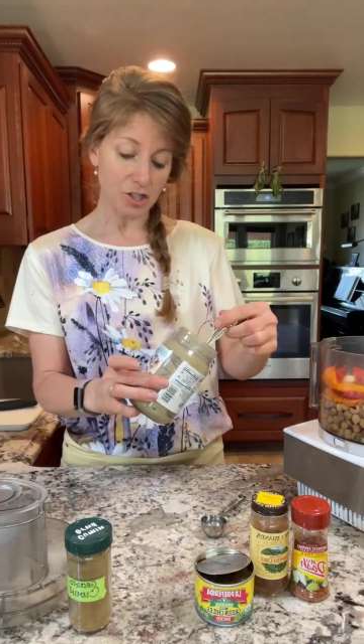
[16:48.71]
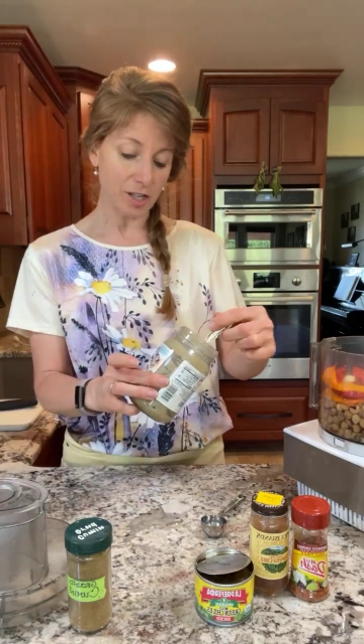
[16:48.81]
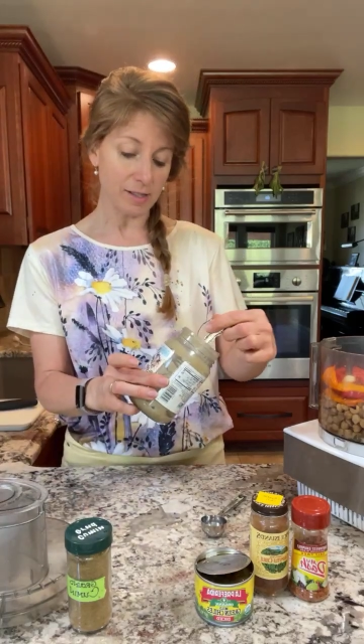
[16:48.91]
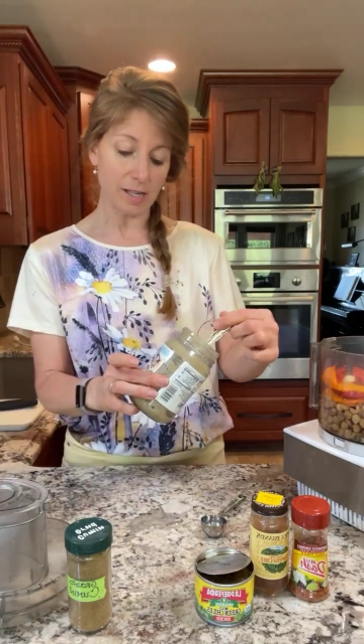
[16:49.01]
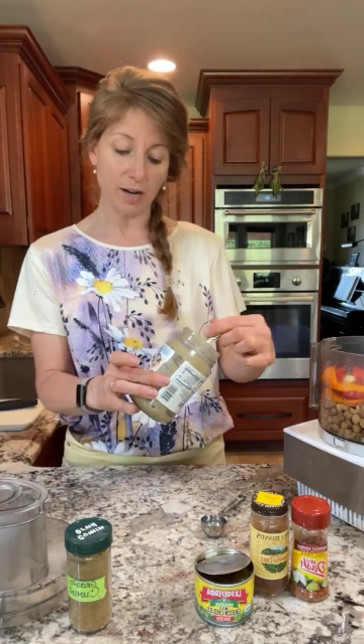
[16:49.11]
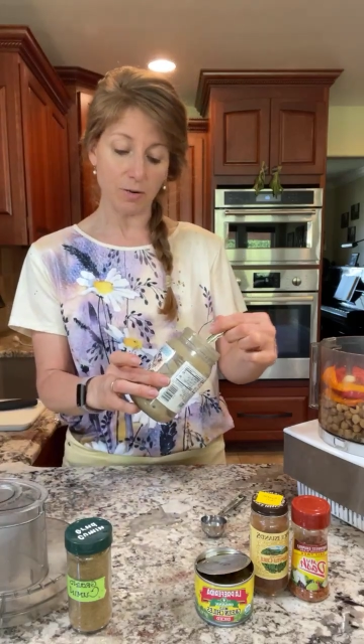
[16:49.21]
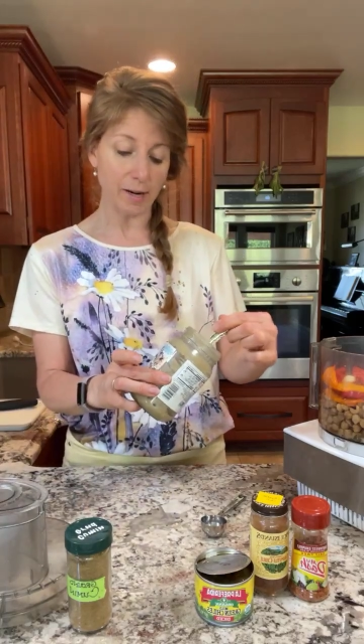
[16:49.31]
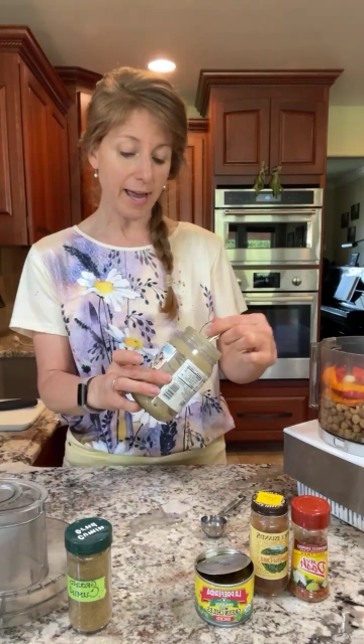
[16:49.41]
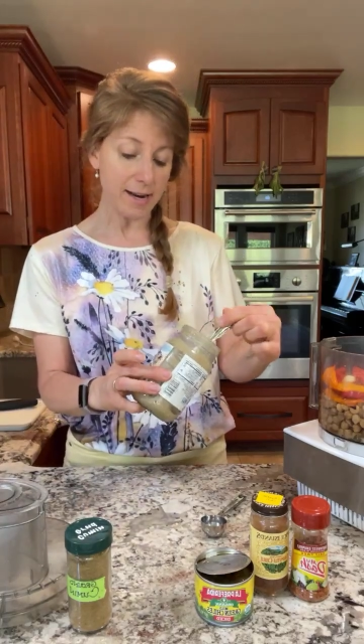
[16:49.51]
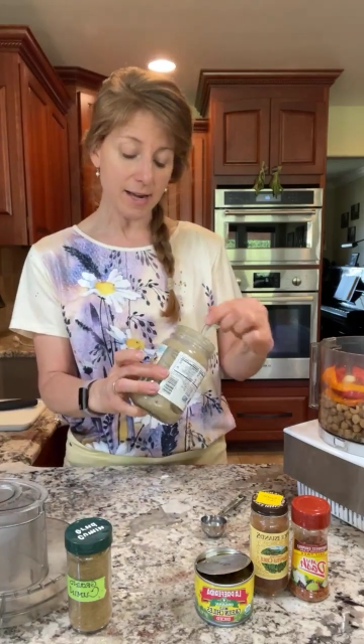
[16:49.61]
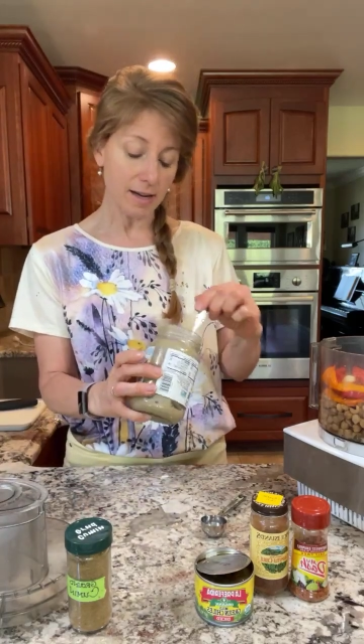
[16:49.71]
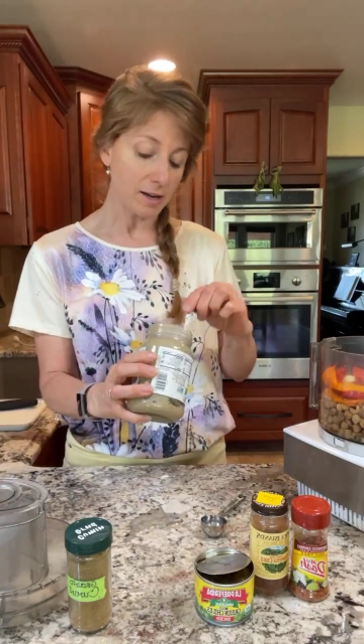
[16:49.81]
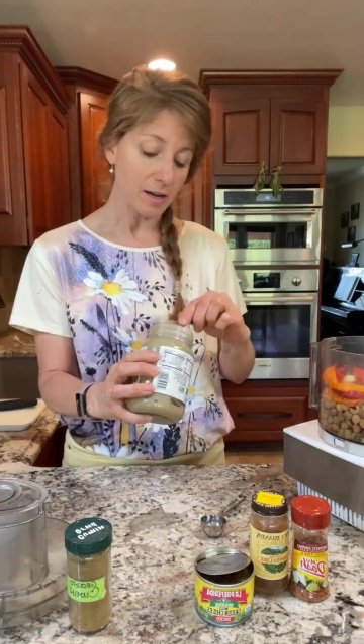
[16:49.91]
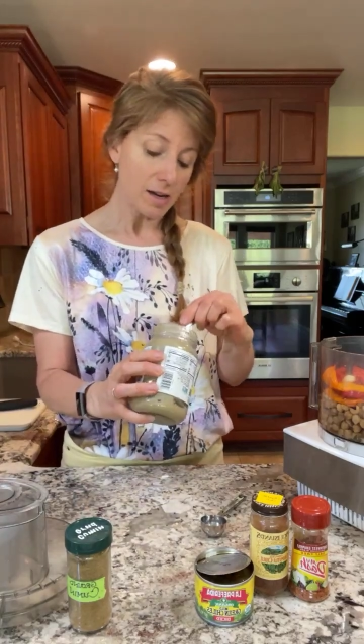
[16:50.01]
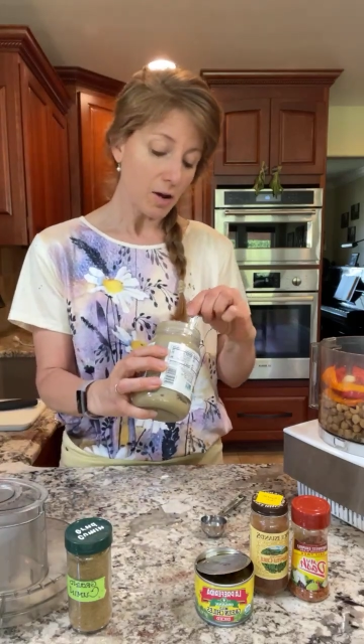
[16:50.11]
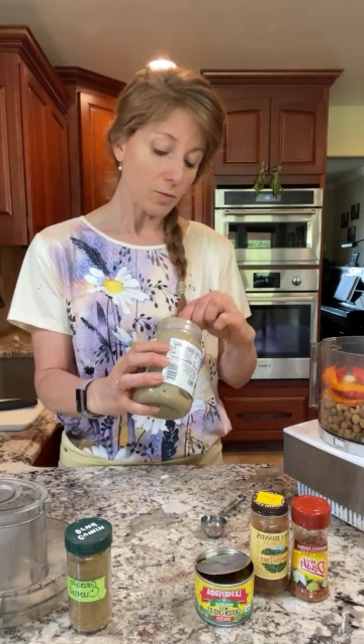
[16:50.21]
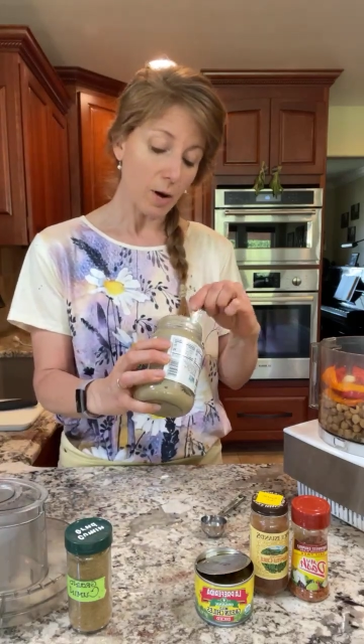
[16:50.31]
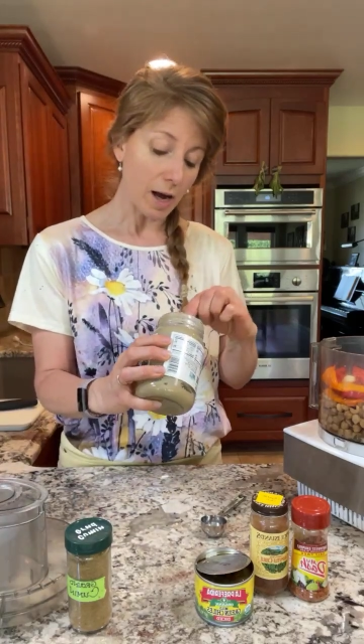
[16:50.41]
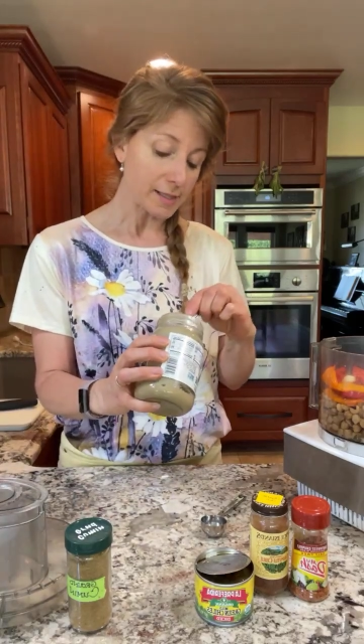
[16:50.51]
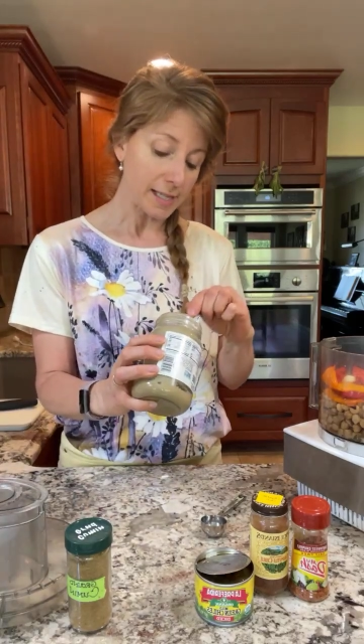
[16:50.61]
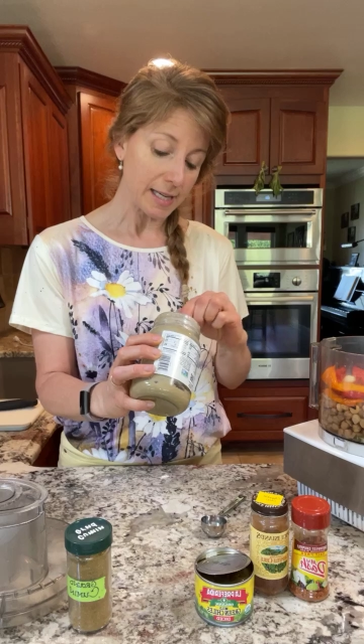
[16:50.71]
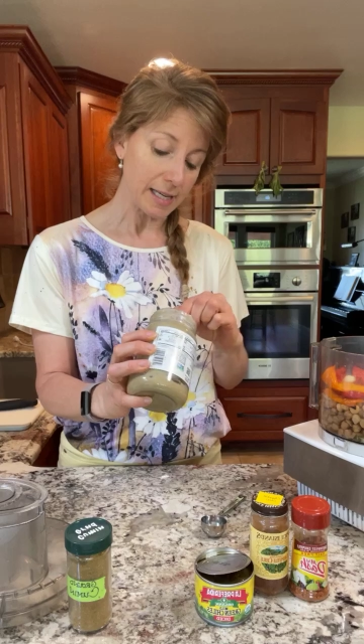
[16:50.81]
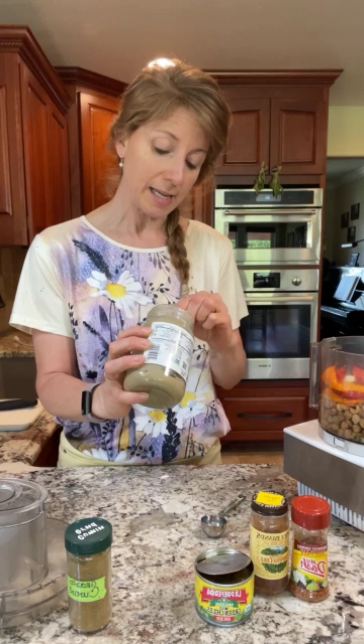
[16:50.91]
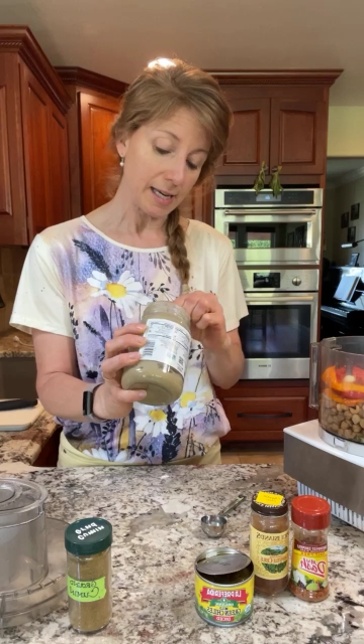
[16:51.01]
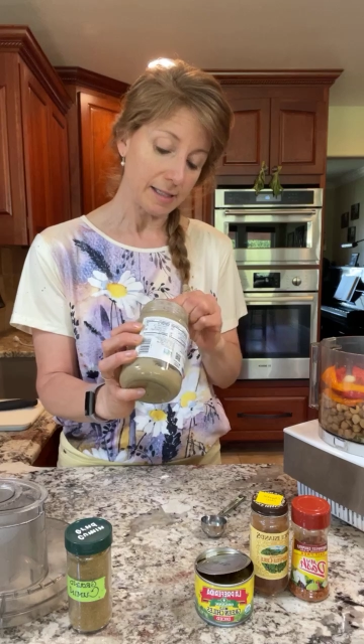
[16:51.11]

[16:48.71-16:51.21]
just an organic raw tahini.